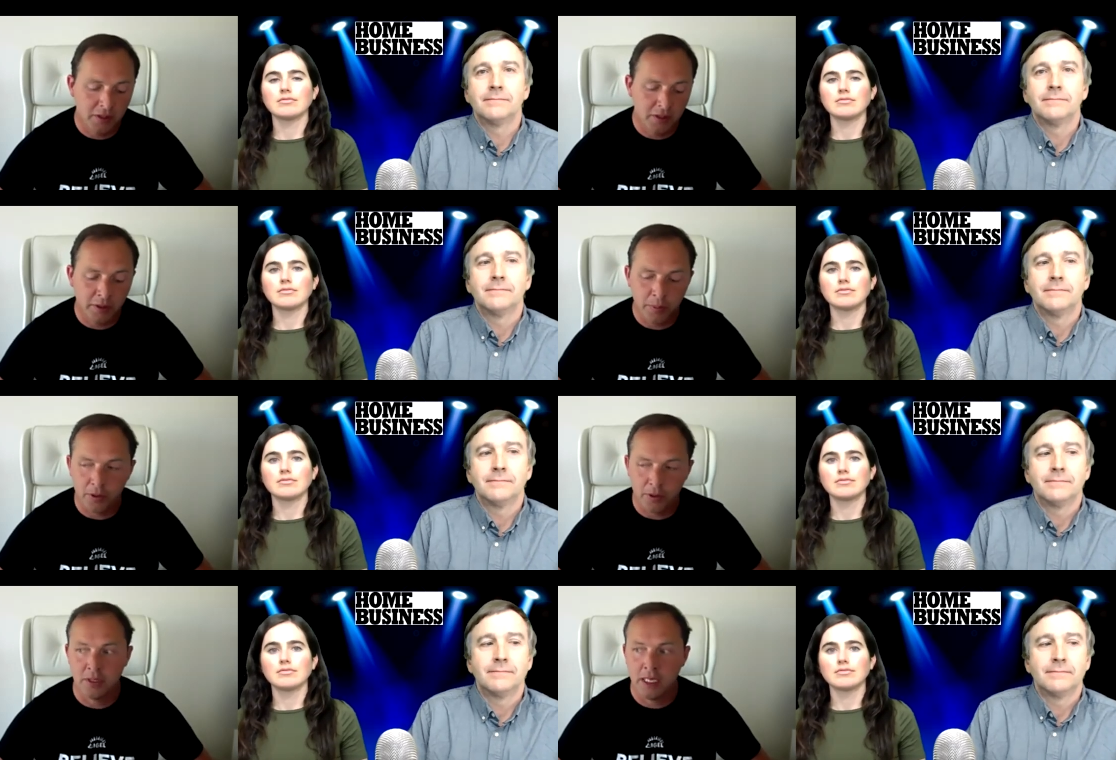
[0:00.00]
Speaker 1: who,
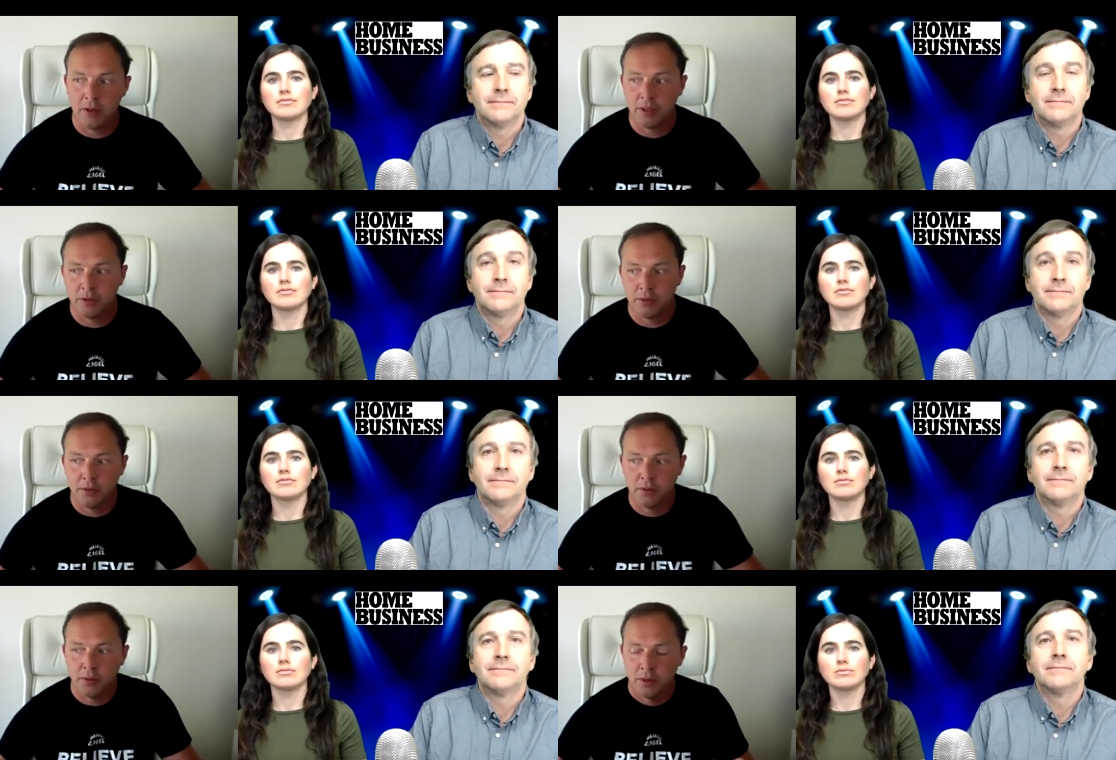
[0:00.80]
for the last
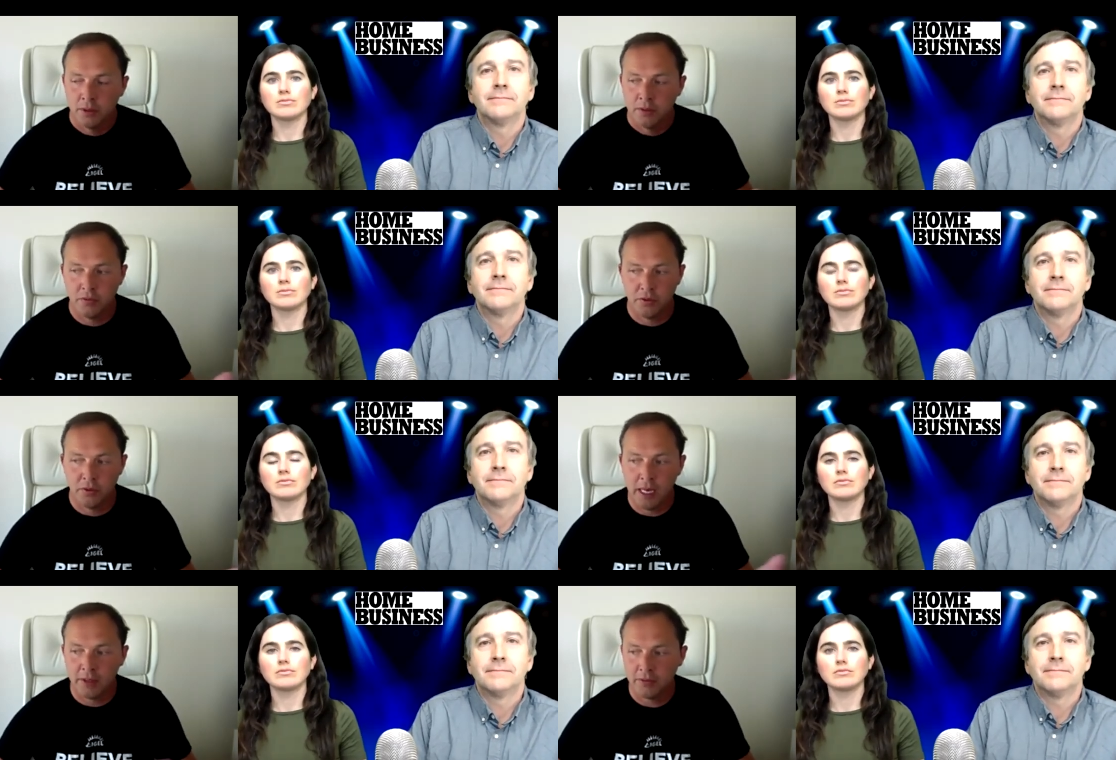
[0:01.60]
20 years, has
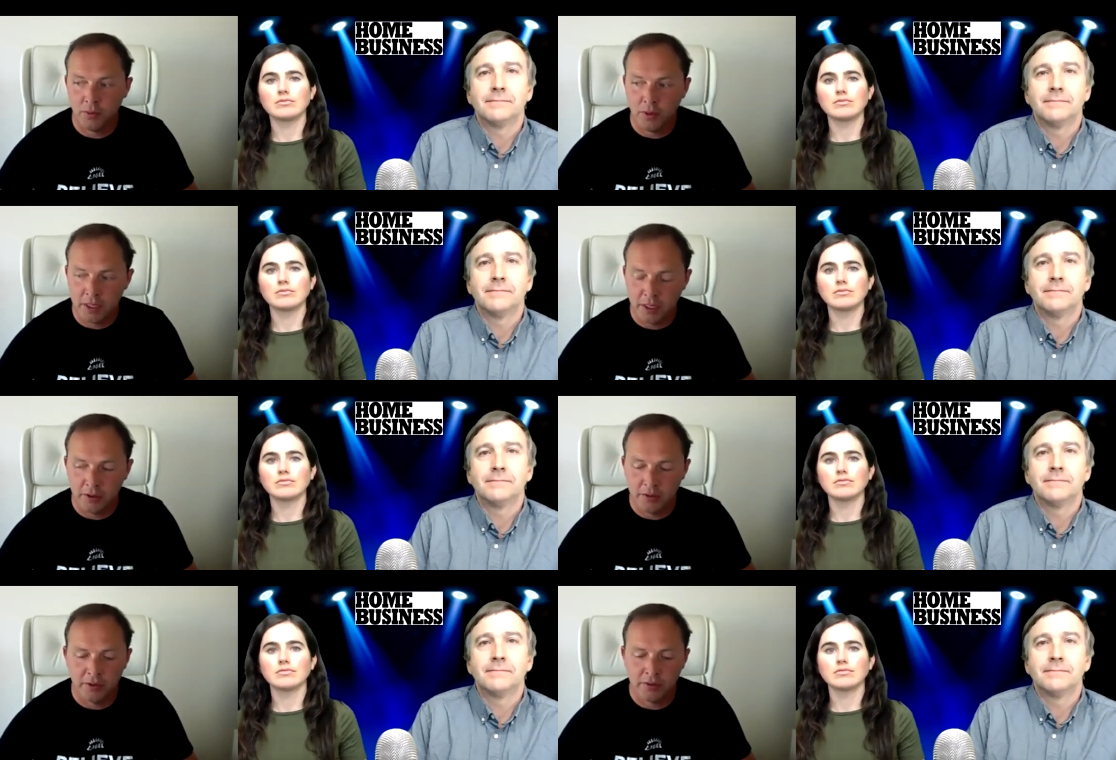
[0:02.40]
studied
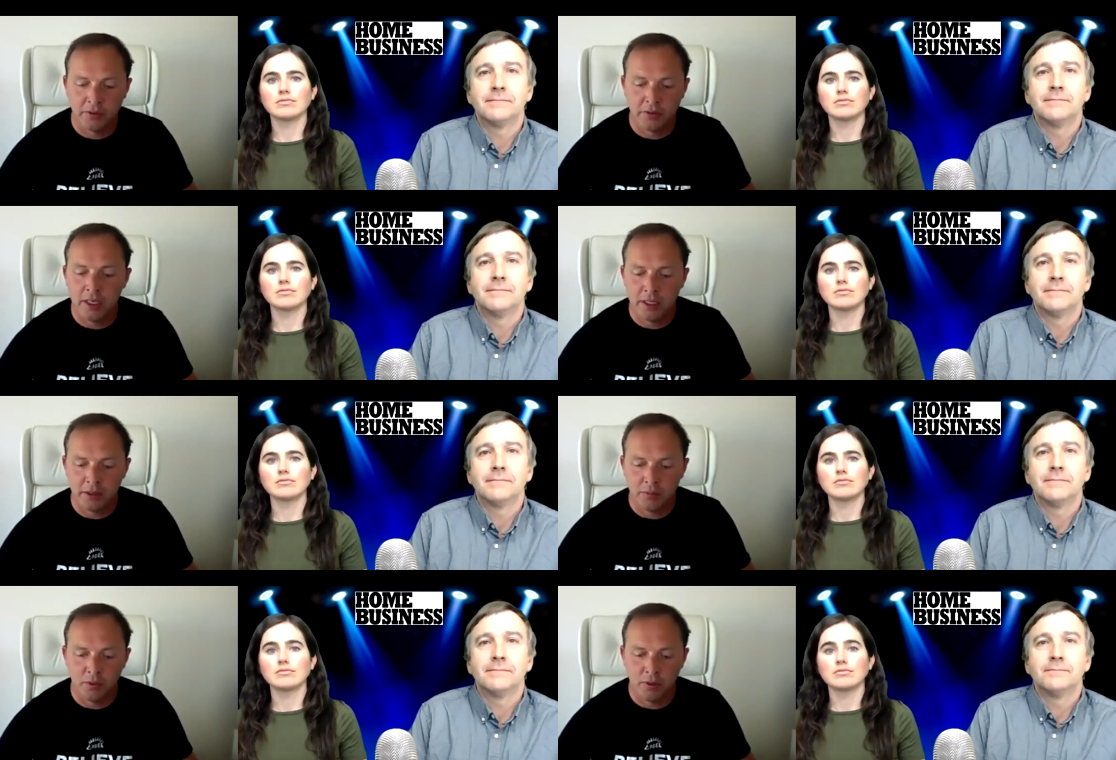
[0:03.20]
working from home.
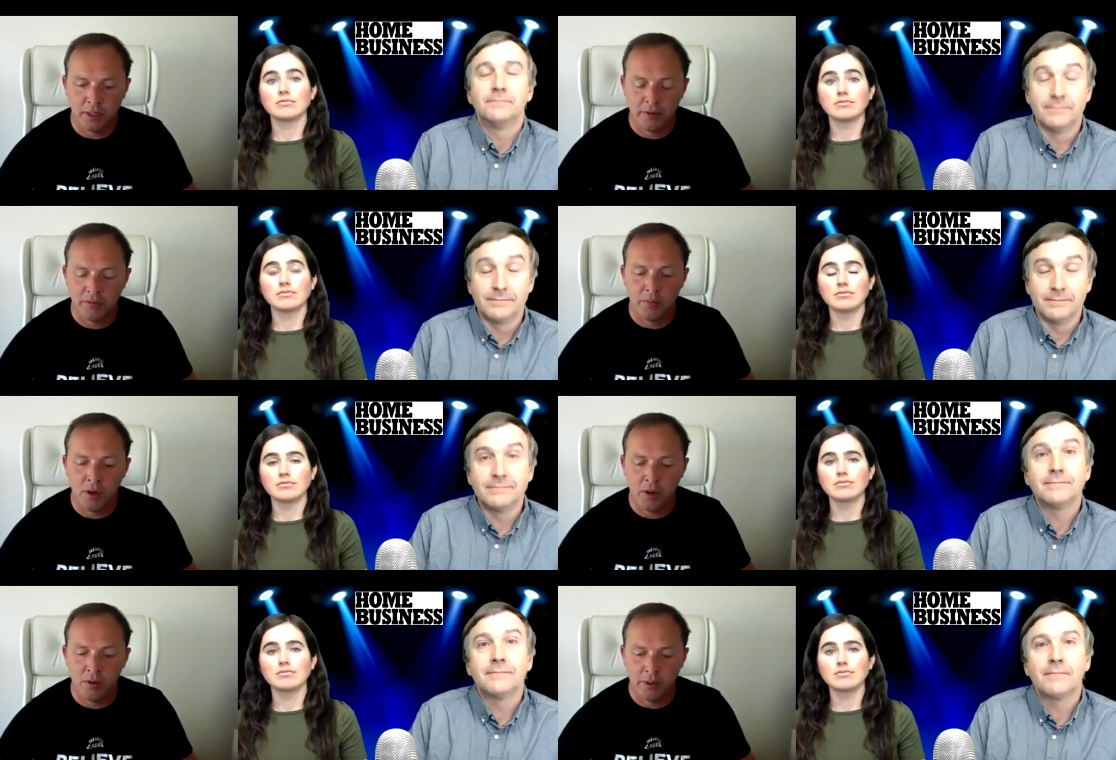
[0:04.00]
And mm-hmm. obviously,
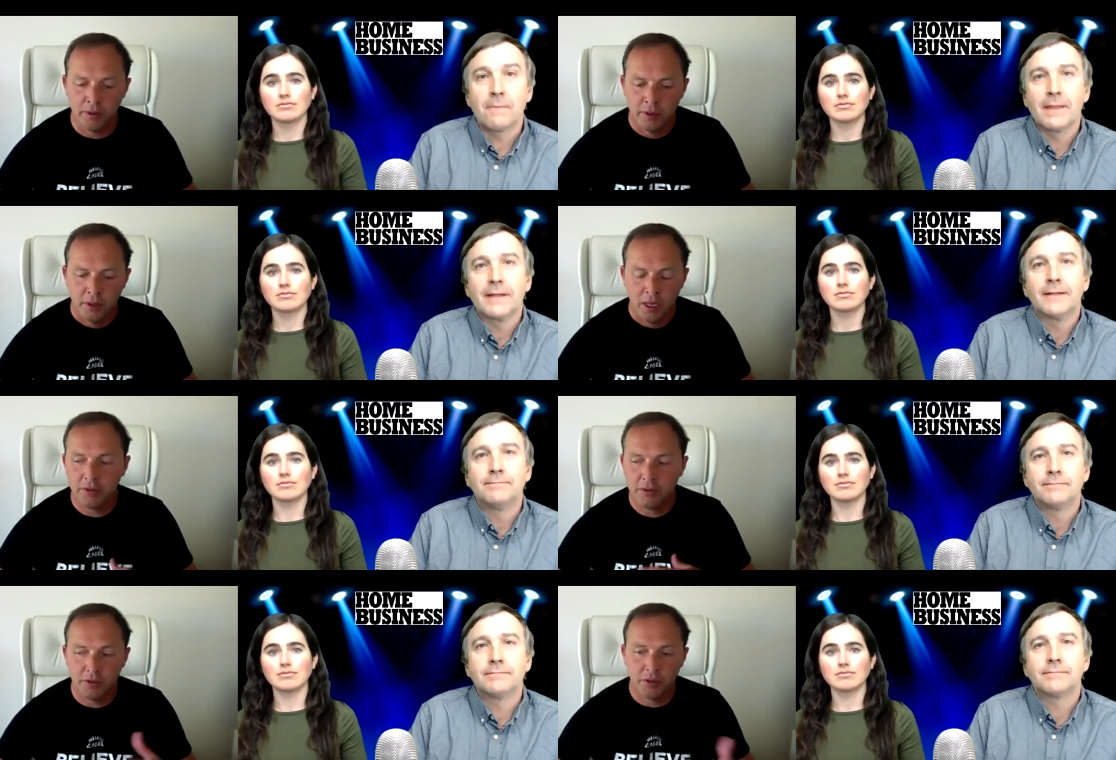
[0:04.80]
there's a mental
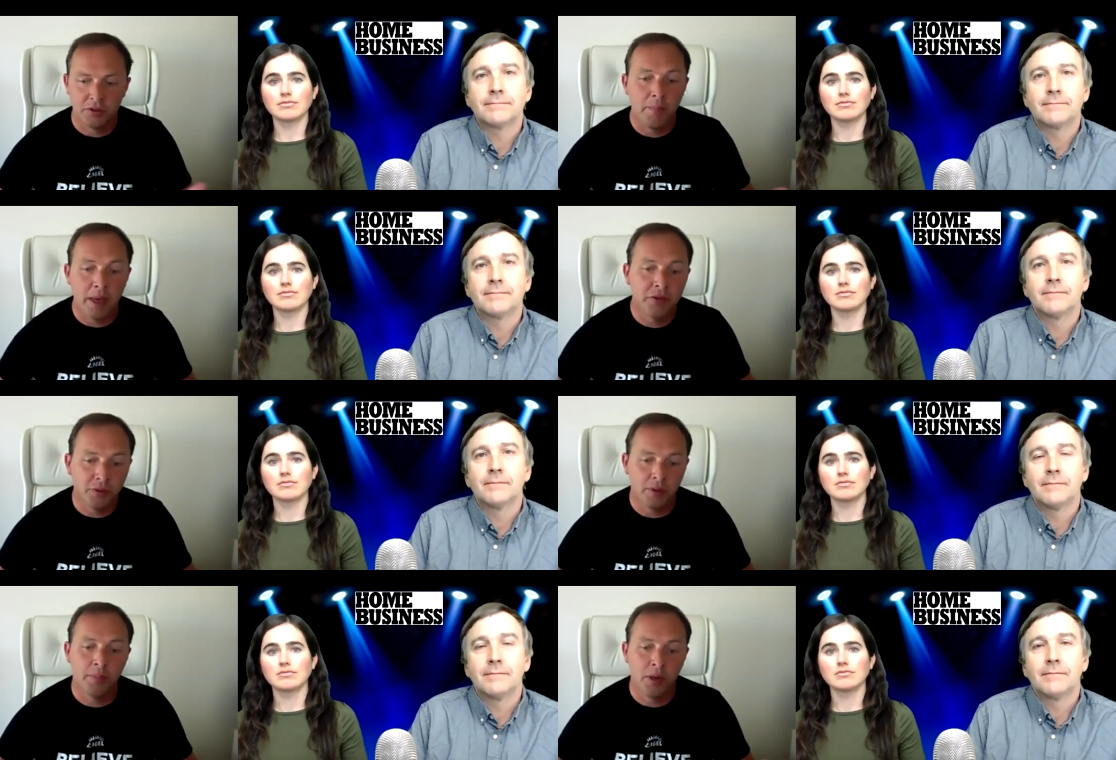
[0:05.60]
component to it, right?
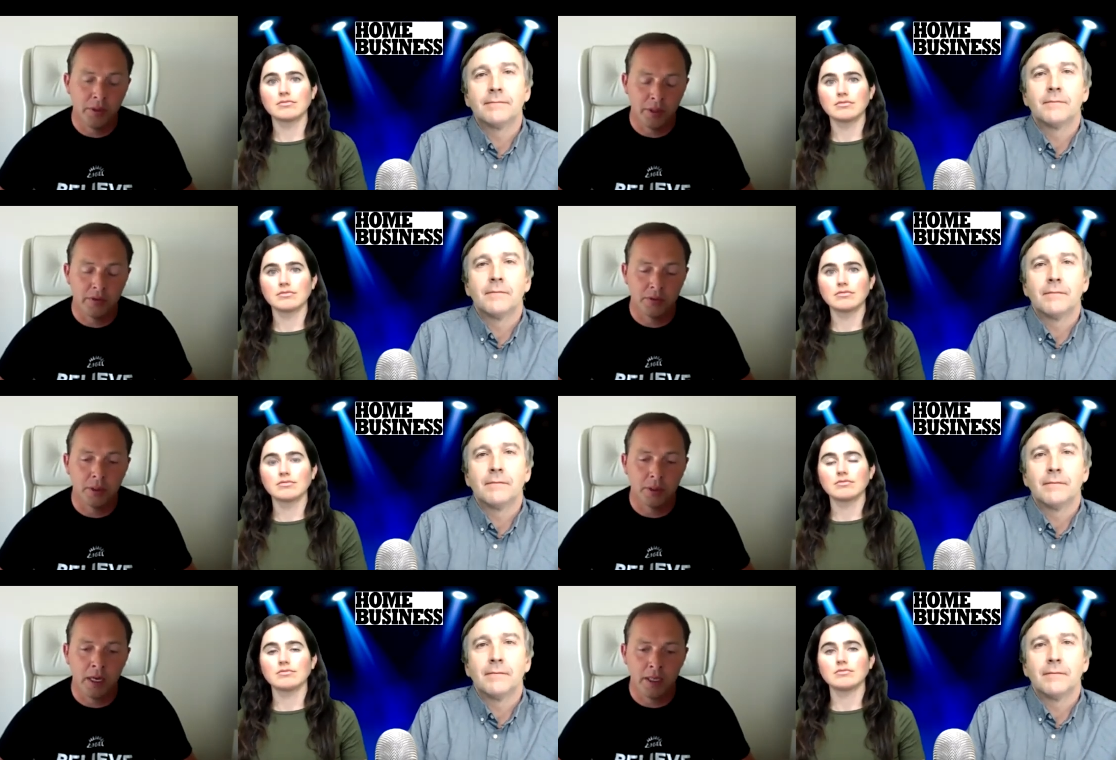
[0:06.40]
In terms of,
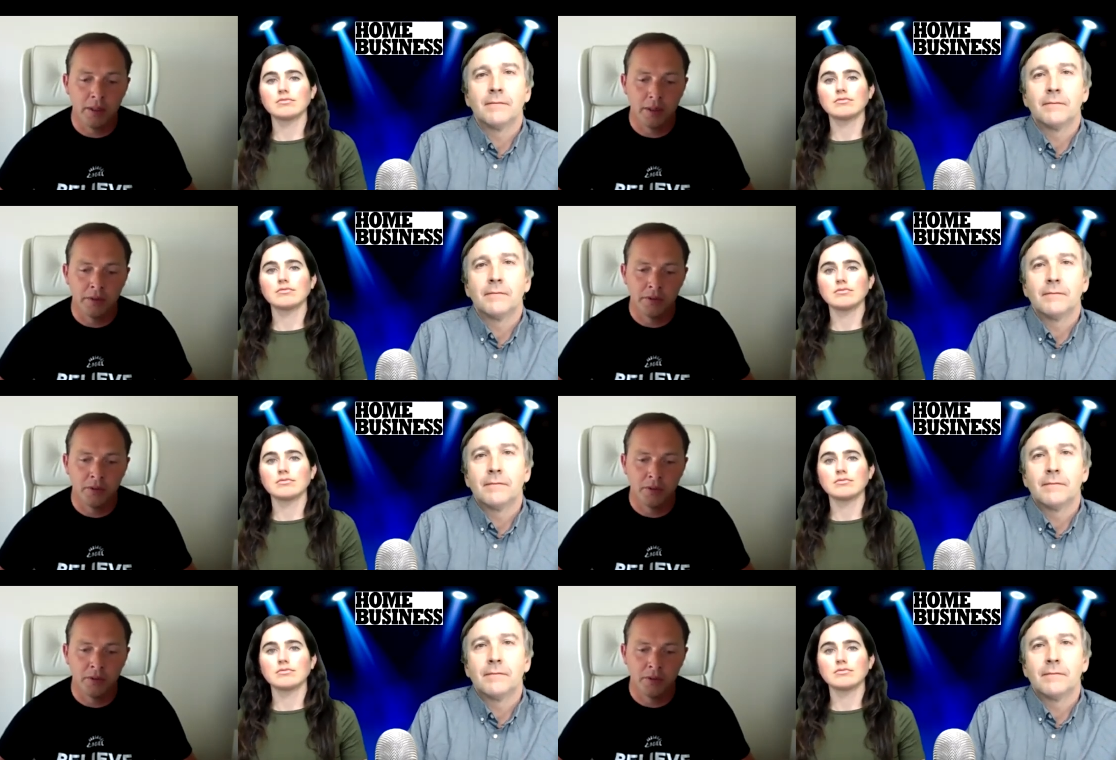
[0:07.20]
you know,